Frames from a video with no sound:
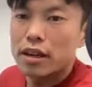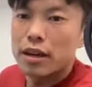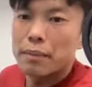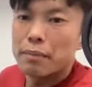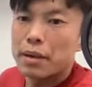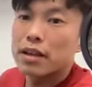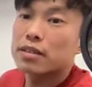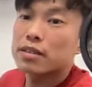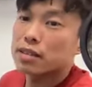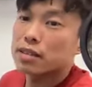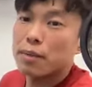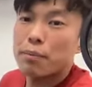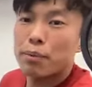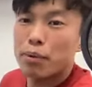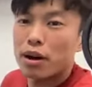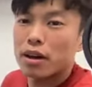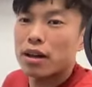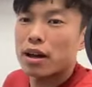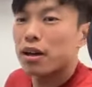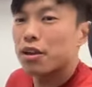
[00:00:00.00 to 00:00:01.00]
because some
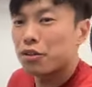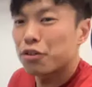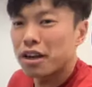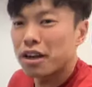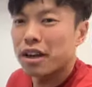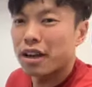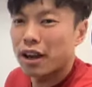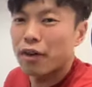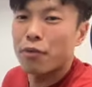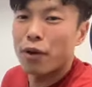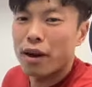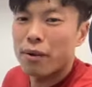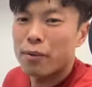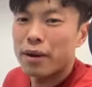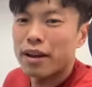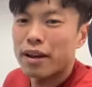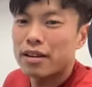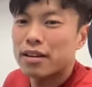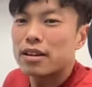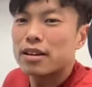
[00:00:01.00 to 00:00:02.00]
product you can get right away,